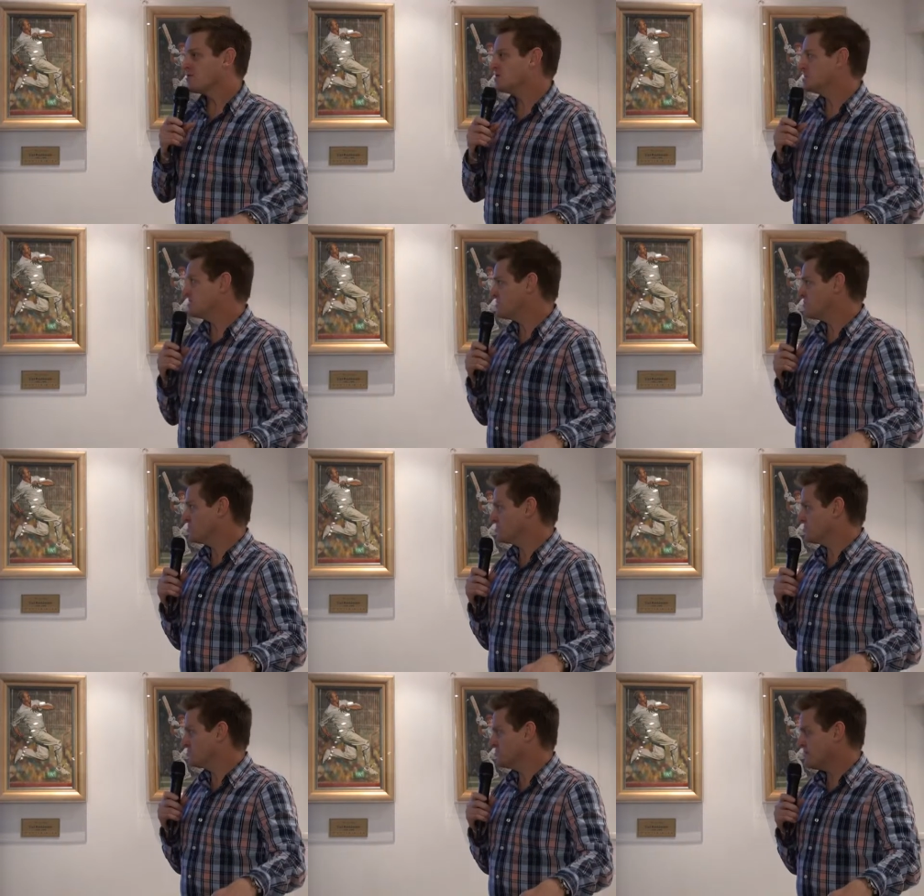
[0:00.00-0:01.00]
What I did
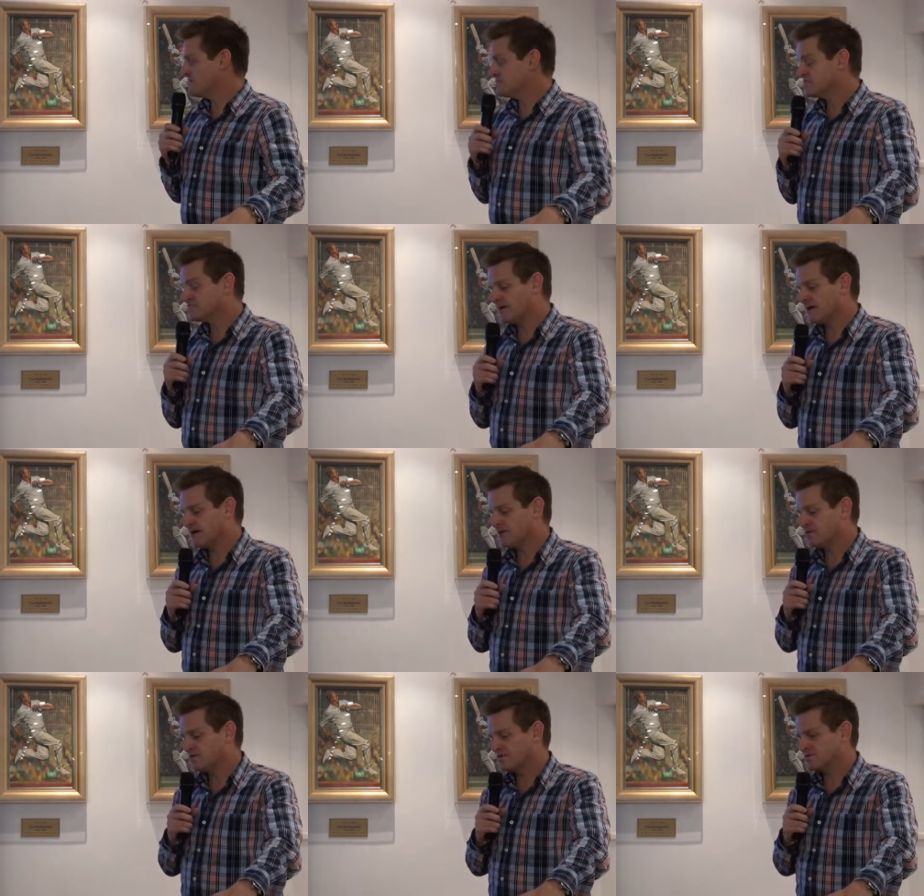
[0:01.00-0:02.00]
want to do, though, is
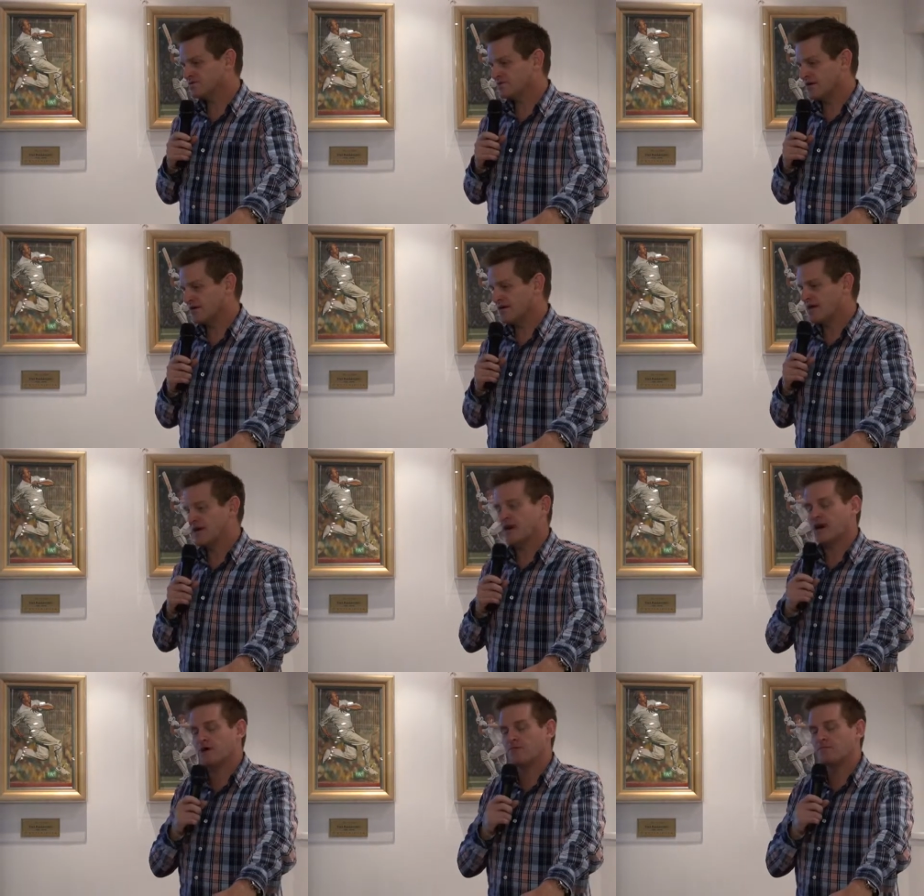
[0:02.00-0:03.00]
start with
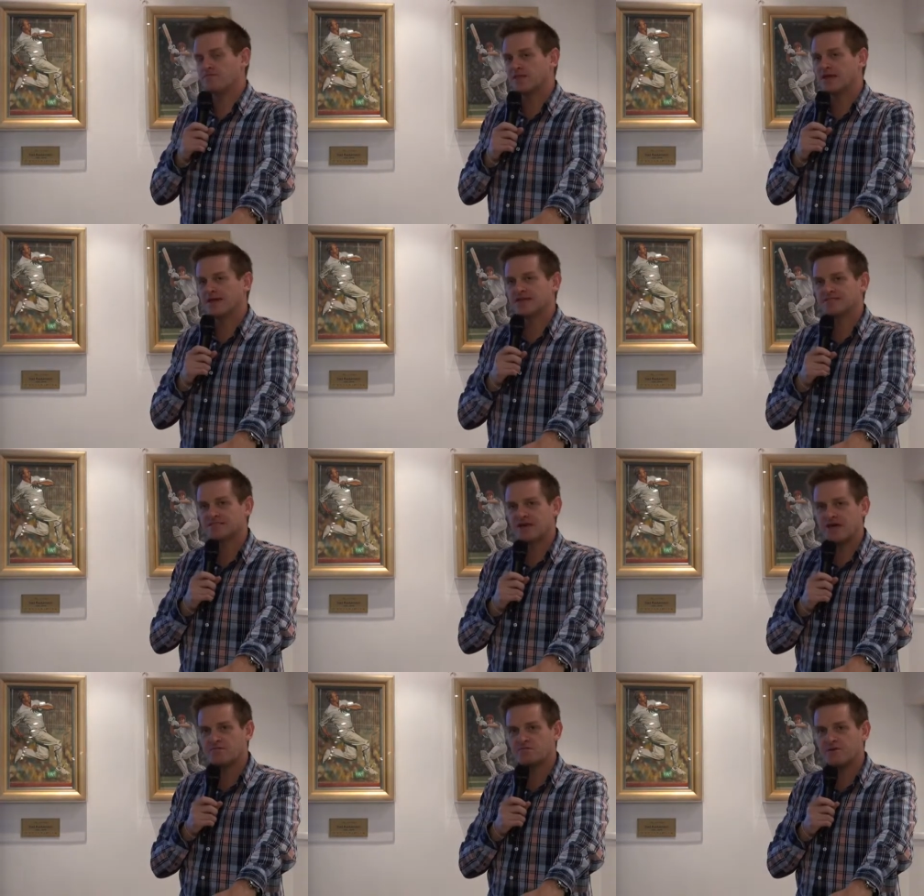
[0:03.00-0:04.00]
how
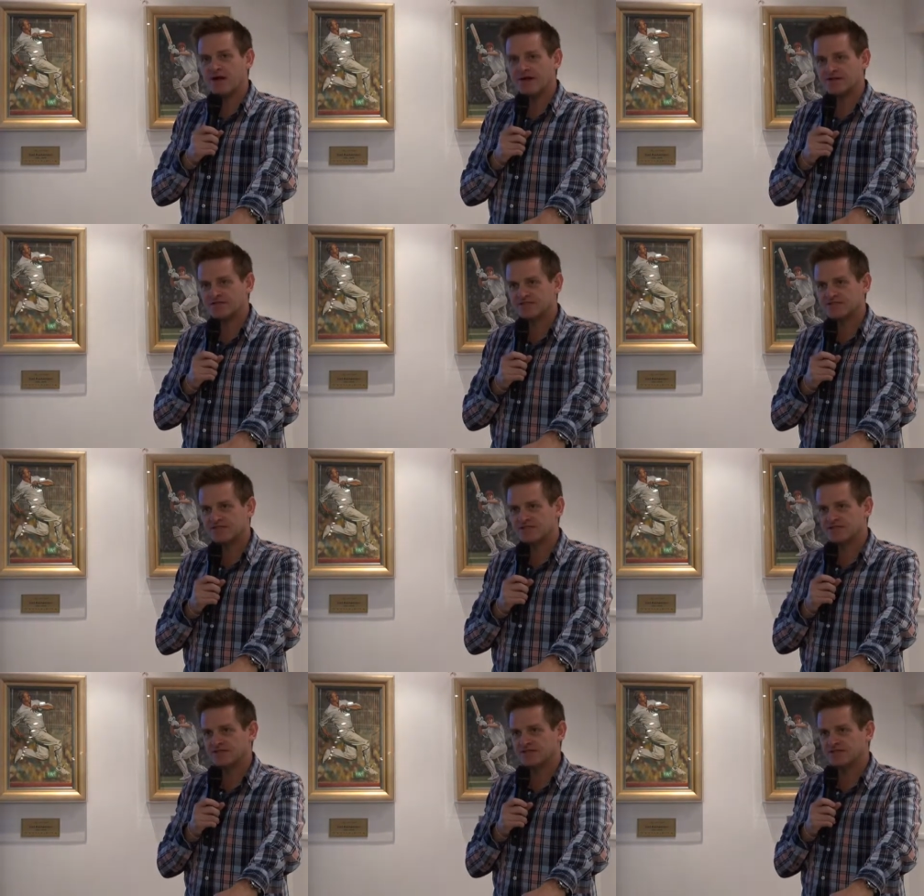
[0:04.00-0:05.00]
Hands came about
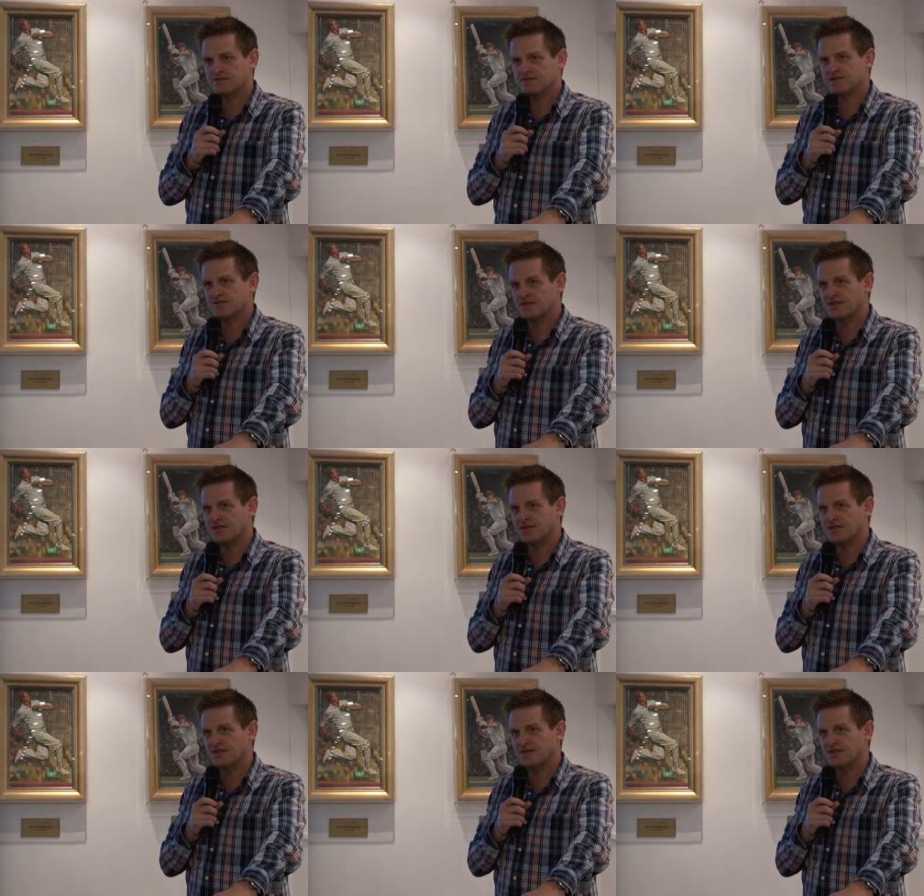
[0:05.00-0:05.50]
uh,